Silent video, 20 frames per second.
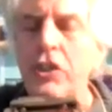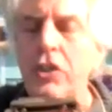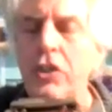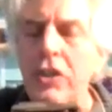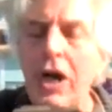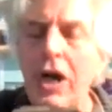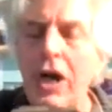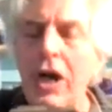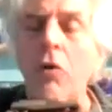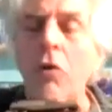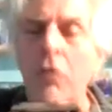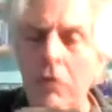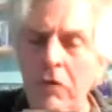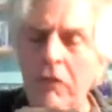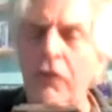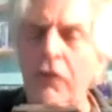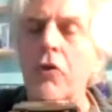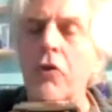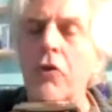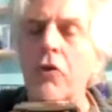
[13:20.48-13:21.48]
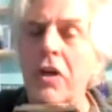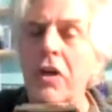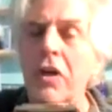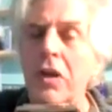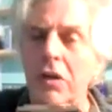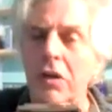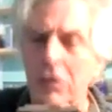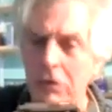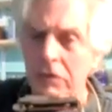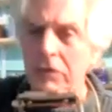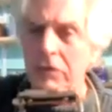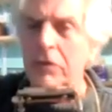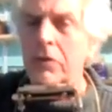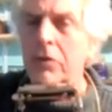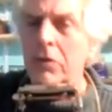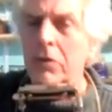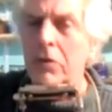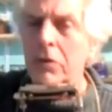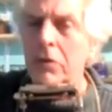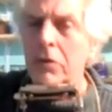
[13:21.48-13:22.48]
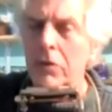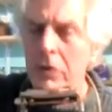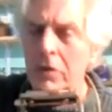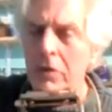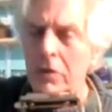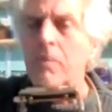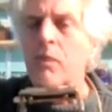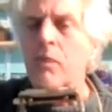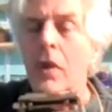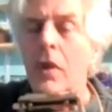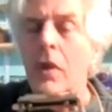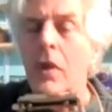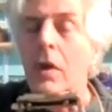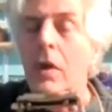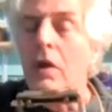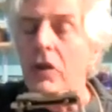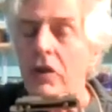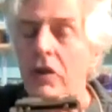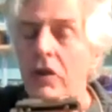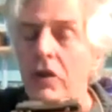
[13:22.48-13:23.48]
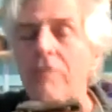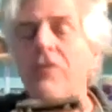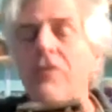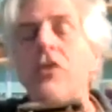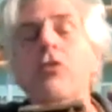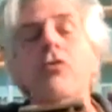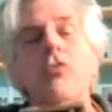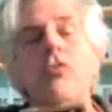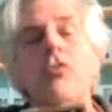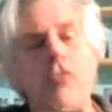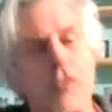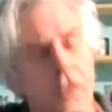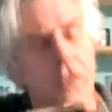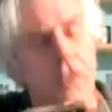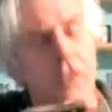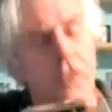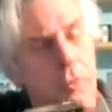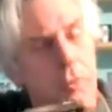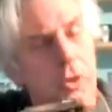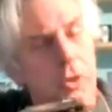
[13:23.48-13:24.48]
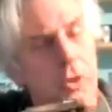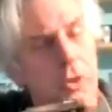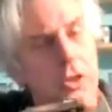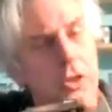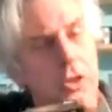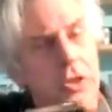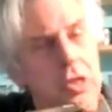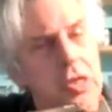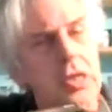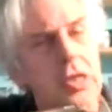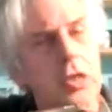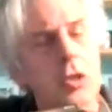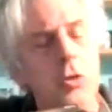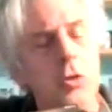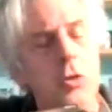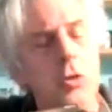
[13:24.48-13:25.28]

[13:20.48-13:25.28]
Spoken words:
on forever, the view from the tower.